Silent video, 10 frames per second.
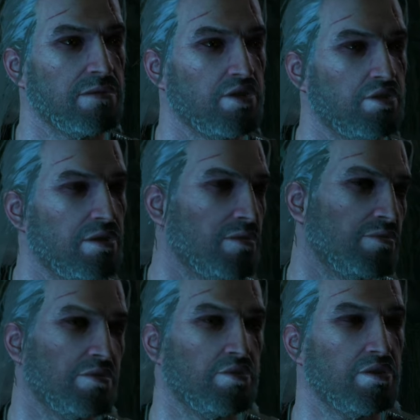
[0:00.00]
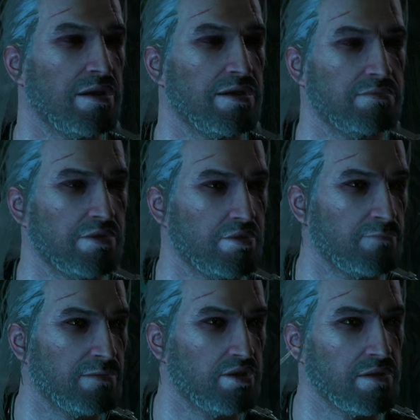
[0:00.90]
Not sure I heard you right, but
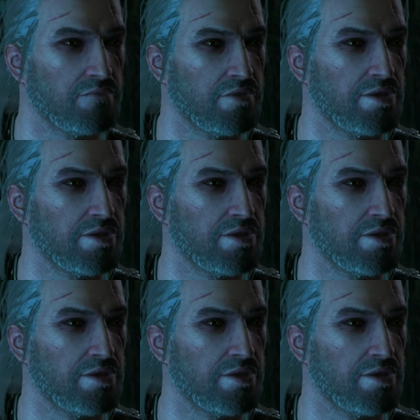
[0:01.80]
you mentioned a